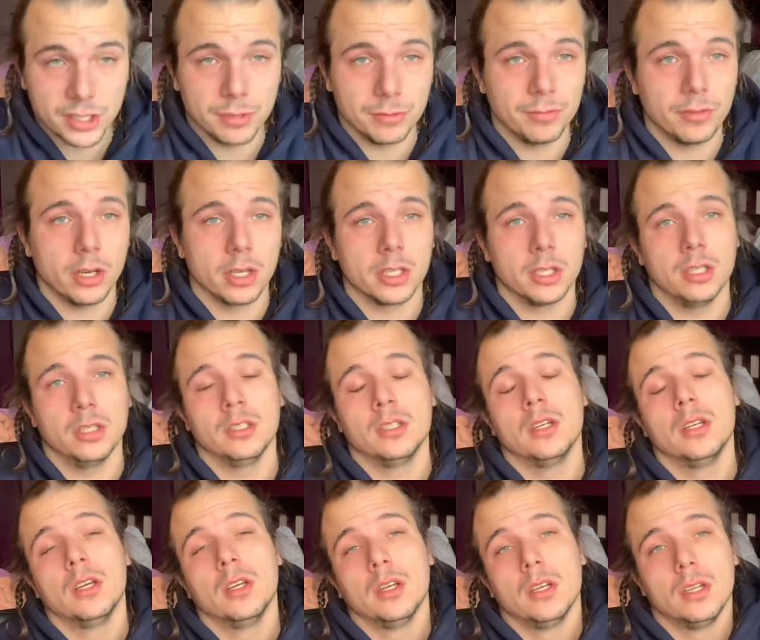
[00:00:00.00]
and fucking
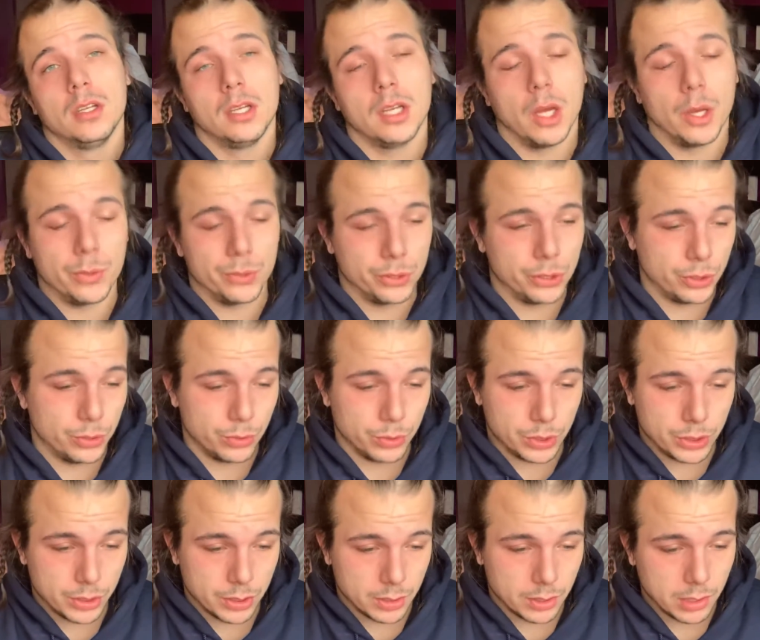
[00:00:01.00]
now
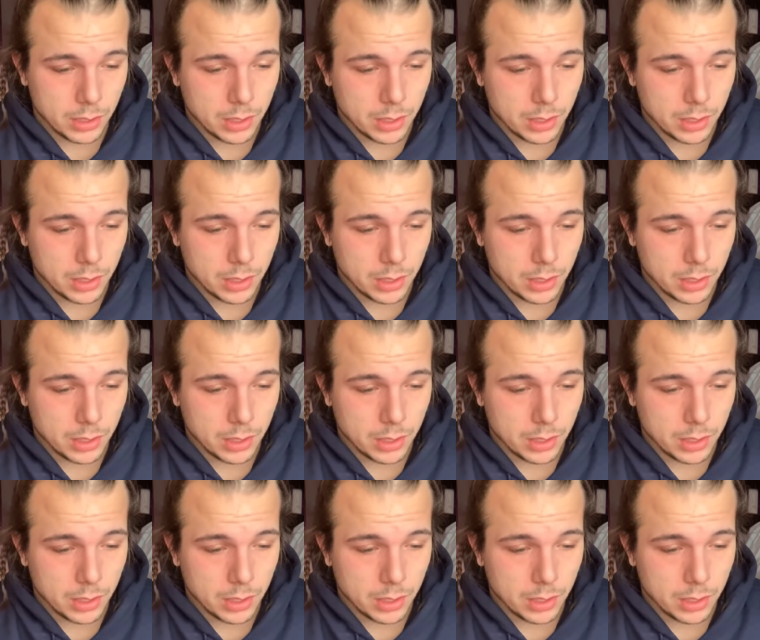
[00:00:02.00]
Juice.